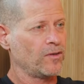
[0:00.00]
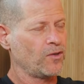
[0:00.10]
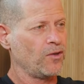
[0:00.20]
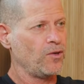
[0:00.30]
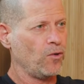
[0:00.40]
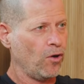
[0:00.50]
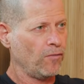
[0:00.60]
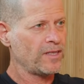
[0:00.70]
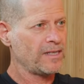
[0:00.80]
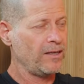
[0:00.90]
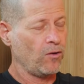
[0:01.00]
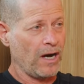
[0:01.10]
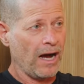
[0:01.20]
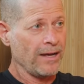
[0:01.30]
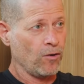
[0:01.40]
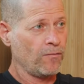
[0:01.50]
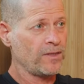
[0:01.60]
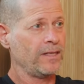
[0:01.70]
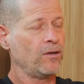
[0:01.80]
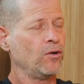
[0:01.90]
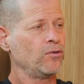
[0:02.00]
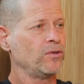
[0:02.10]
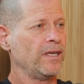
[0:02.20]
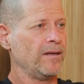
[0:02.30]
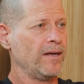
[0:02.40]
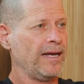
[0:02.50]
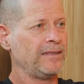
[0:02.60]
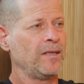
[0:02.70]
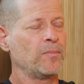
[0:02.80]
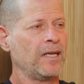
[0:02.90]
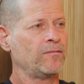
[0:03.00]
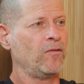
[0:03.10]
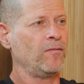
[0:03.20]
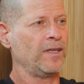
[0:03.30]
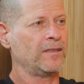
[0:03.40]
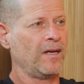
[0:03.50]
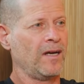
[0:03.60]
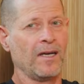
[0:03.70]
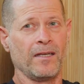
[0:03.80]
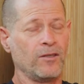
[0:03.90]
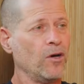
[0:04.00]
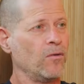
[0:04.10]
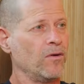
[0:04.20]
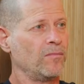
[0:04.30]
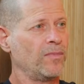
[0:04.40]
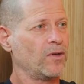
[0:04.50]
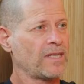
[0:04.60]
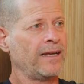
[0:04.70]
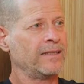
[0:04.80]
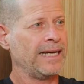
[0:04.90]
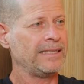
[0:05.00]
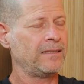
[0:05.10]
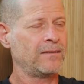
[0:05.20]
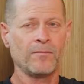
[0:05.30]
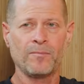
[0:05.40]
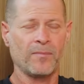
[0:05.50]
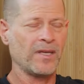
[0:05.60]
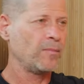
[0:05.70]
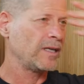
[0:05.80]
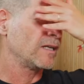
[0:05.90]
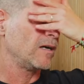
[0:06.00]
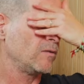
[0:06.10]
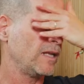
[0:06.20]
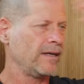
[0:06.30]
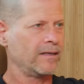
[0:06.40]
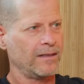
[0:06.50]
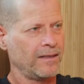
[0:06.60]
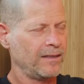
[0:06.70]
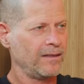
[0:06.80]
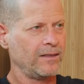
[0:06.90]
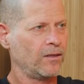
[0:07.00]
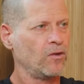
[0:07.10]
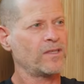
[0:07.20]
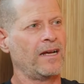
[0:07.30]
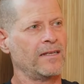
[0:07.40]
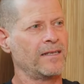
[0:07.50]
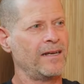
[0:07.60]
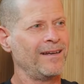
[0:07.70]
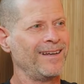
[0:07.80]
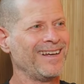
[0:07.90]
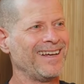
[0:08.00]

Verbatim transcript: So you obviously, or I obviously, go to the editing platform that I know because I can edit Premiere by now, like uh, closed eyes, yeah,